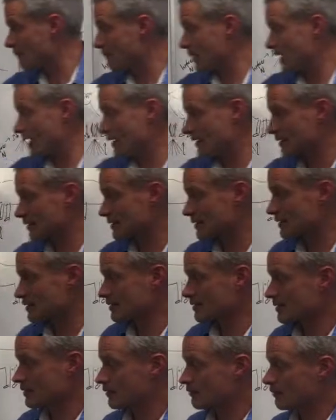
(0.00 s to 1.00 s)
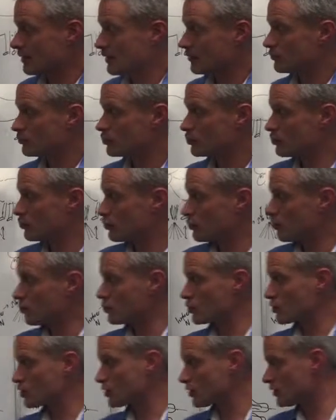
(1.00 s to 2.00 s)
paddocks around your
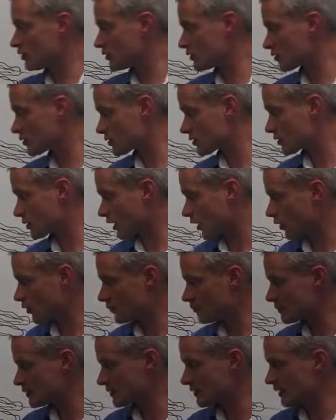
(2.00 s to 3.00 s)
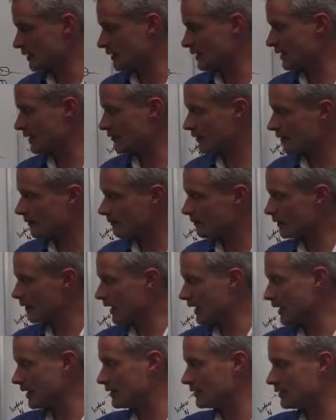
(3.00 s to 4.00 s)
orchard homestead area,
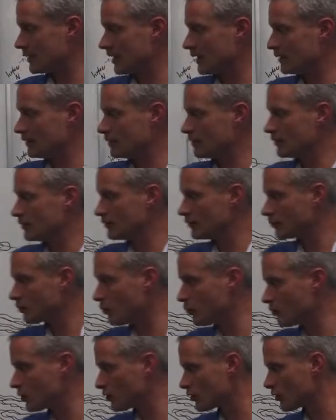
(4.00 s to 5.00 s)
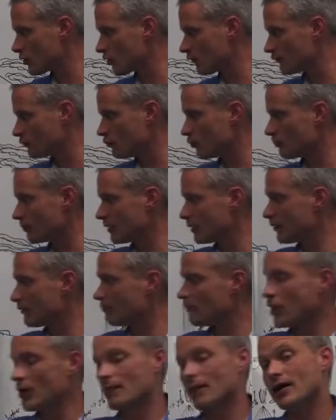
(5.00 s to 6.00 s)
and you cordon it off normally with
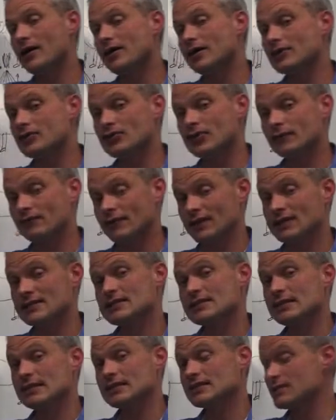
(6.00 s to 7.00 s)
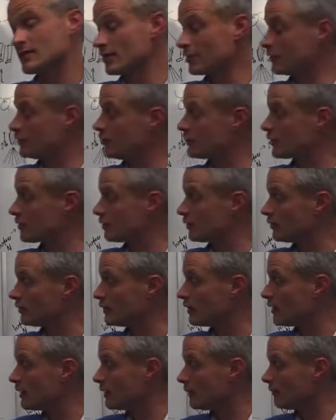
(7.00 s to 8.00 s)
mobile electric fencing so that you
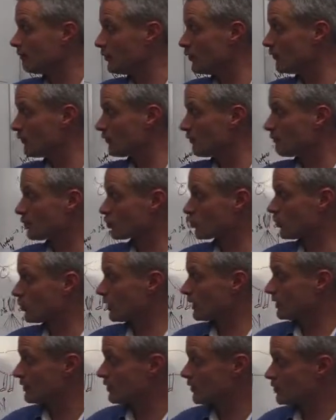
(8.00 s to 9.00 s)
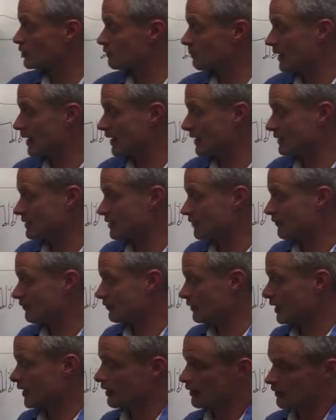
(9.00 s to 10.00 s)
can move them between those paddocks
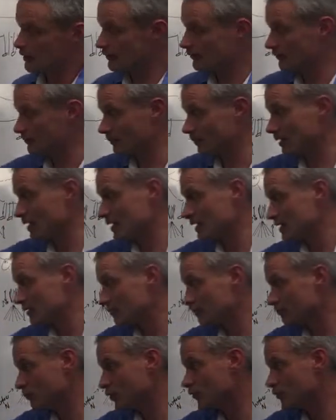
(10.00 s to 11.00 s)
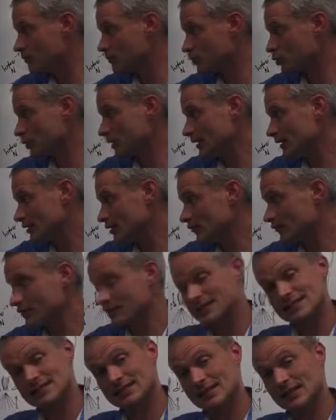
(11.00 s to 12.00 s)
move them between
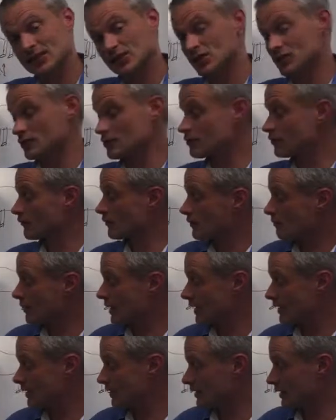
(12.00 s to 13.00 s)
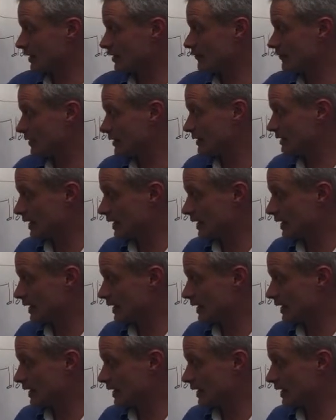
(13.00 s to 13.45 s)
different sections of the paddock every